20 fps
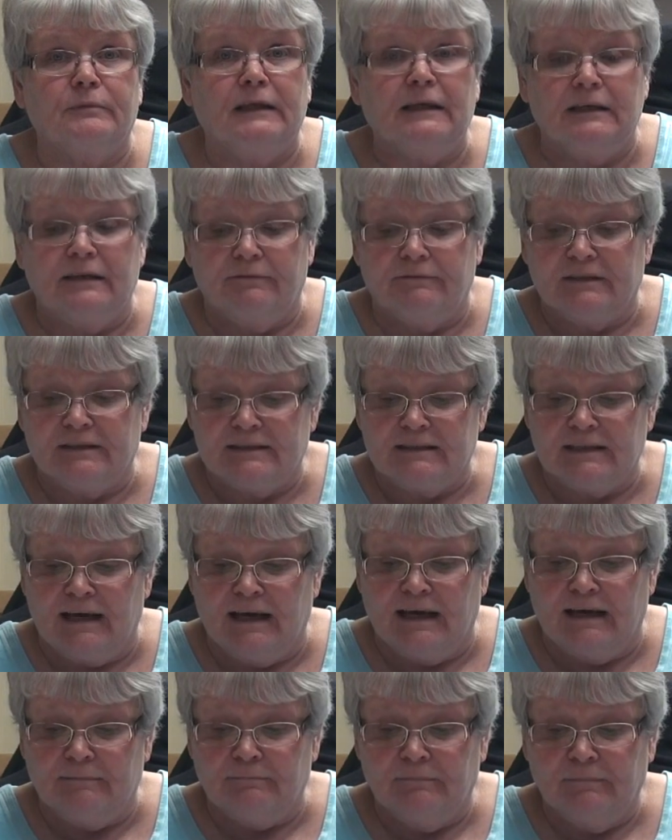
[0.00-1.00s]
any of the
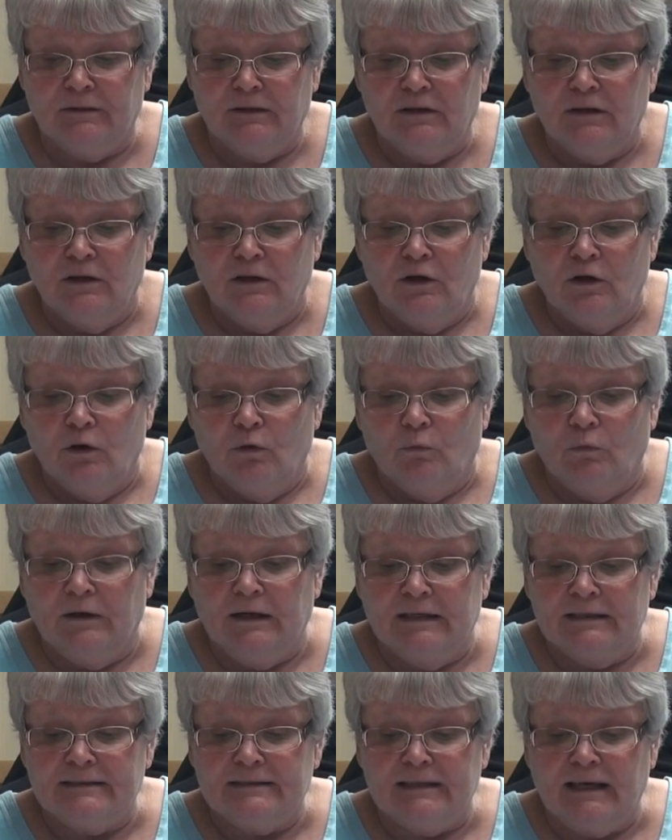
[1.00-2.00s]
time. When
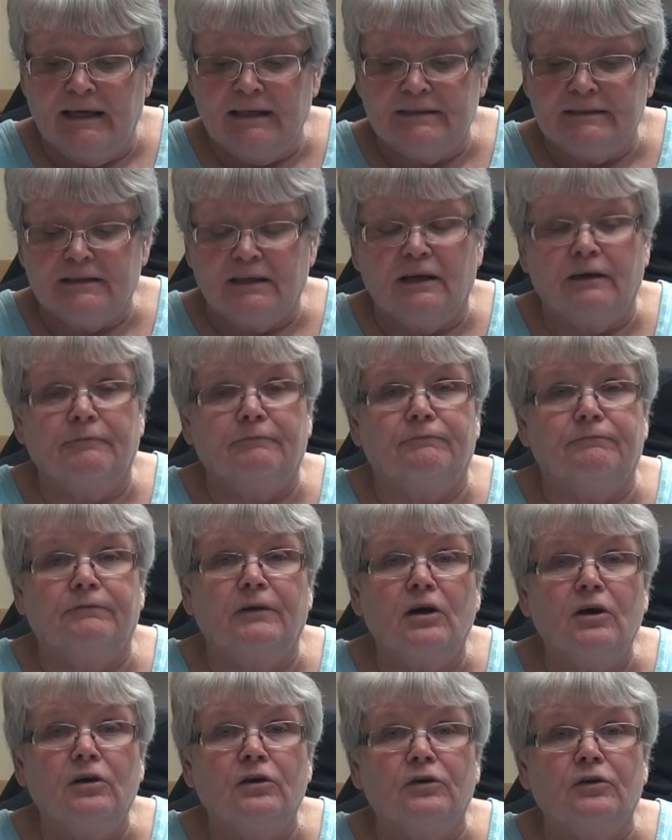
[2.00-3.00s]
it says
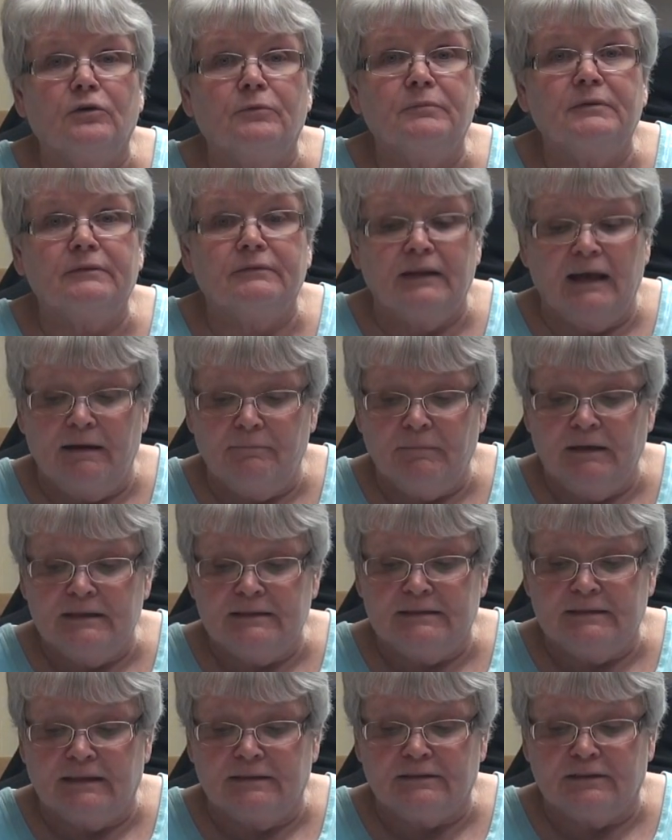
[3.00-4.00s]
confirmed, that
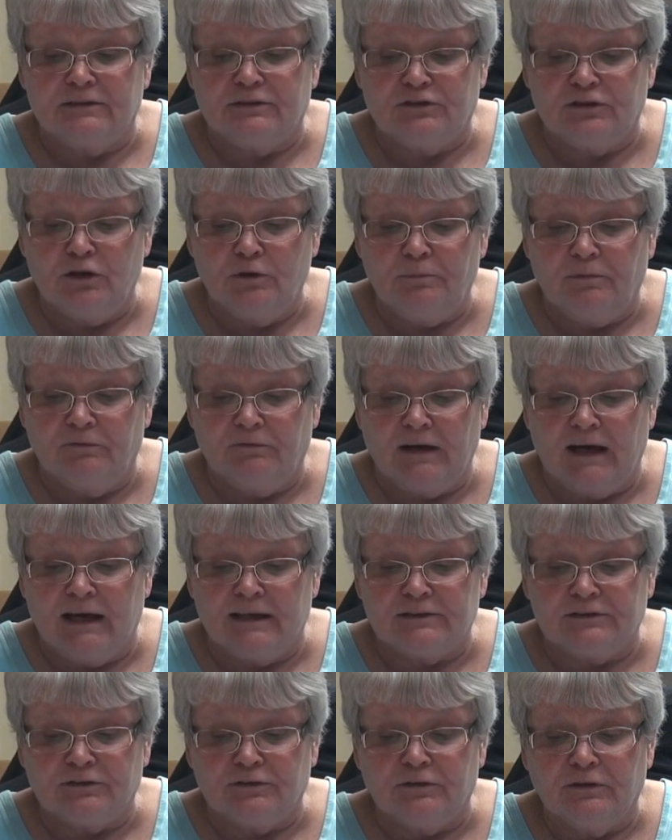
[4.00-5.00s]
means that the
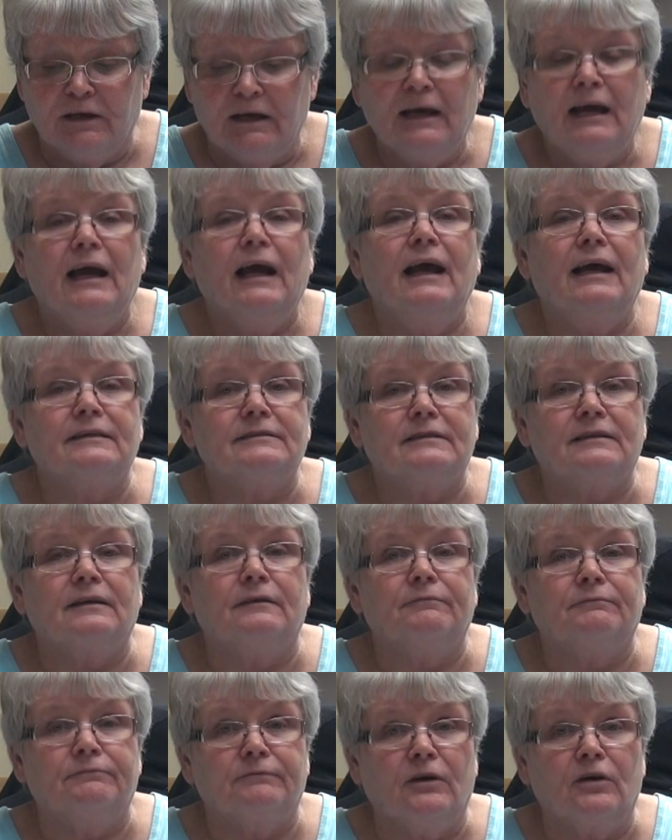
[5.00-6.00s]
supervisor has
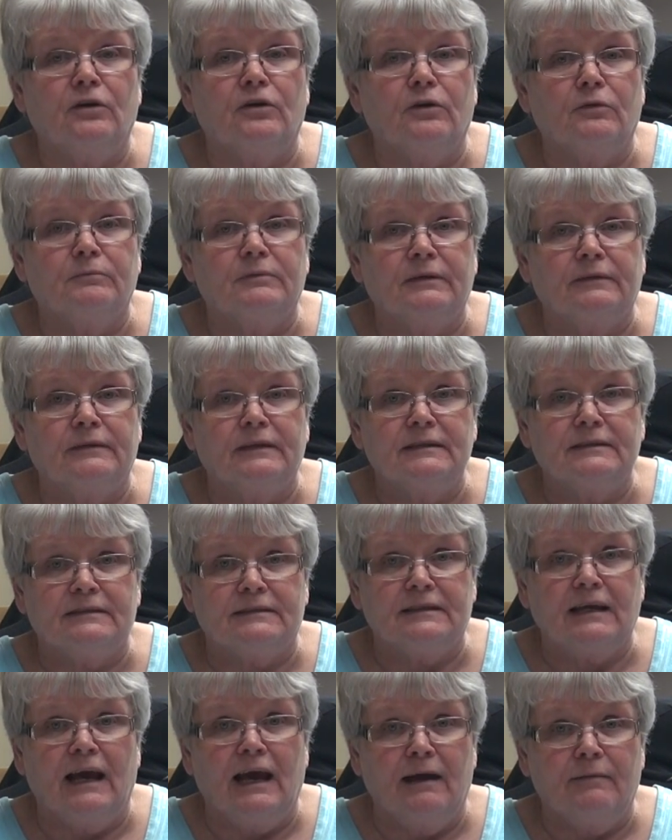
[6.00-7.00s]
confirmed this
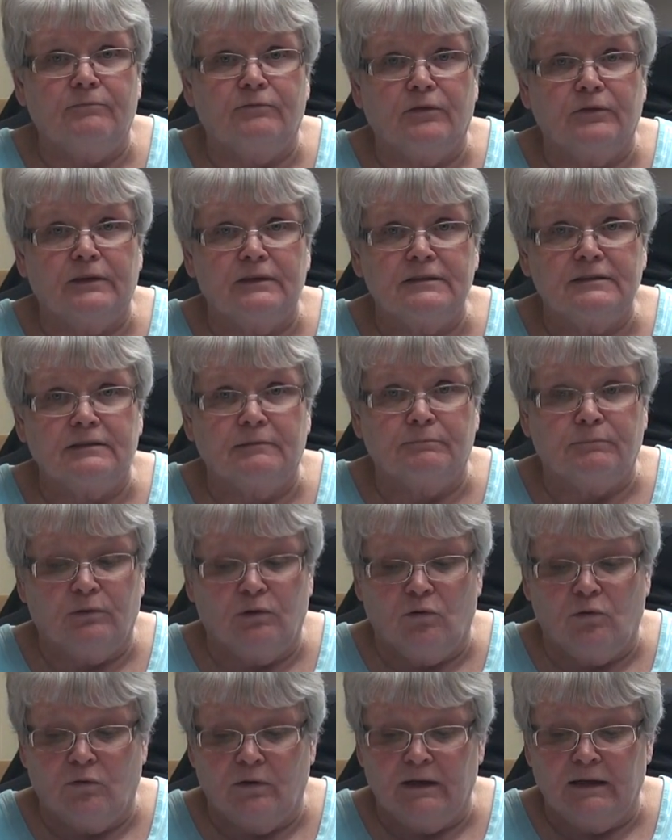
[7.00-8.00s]
time for this
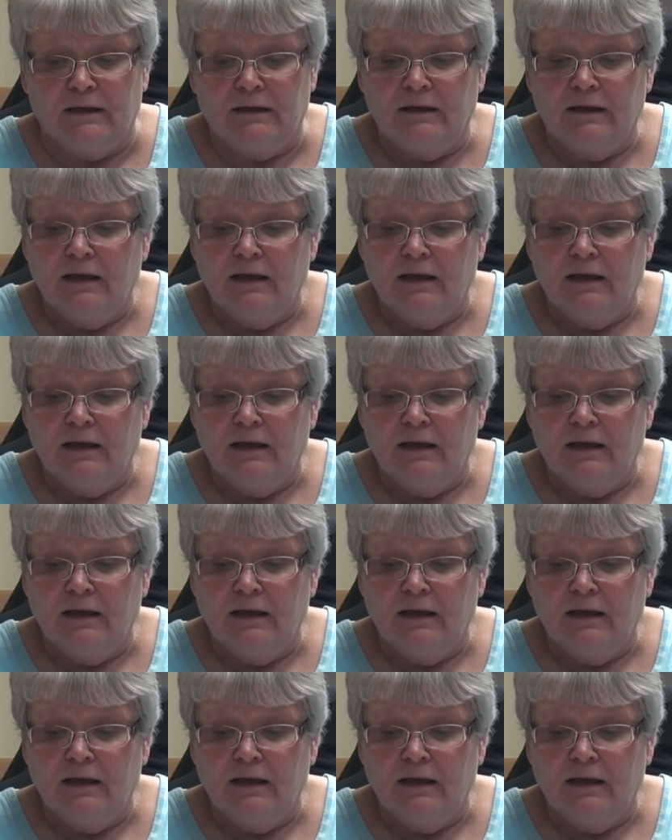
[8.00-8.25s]
employee.